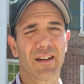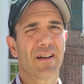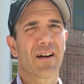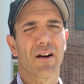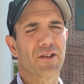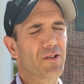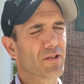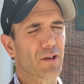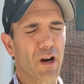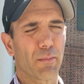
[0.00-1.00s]
Our students
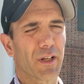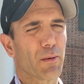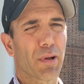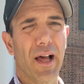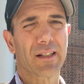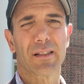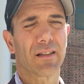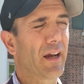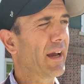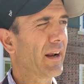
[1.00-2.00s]
are incredibly complex,
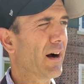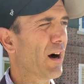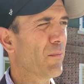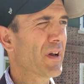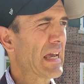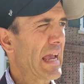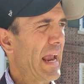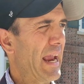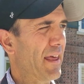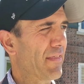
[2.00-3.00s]
and um,
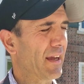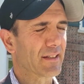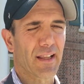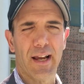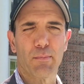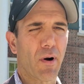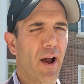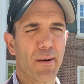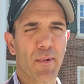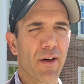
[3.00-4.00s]
and things like
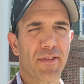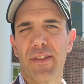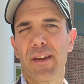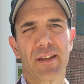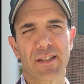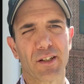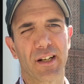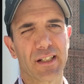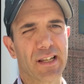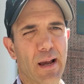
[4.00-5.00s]
Pride Month is a good
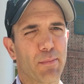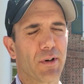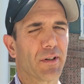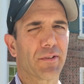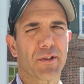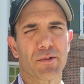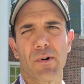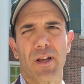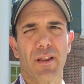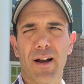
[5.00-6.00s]
example. There's
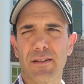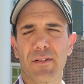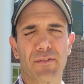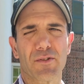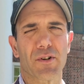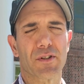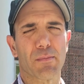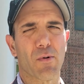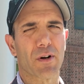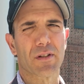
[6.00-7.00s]
lots of different sort of
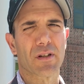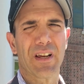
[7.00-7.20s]
supports.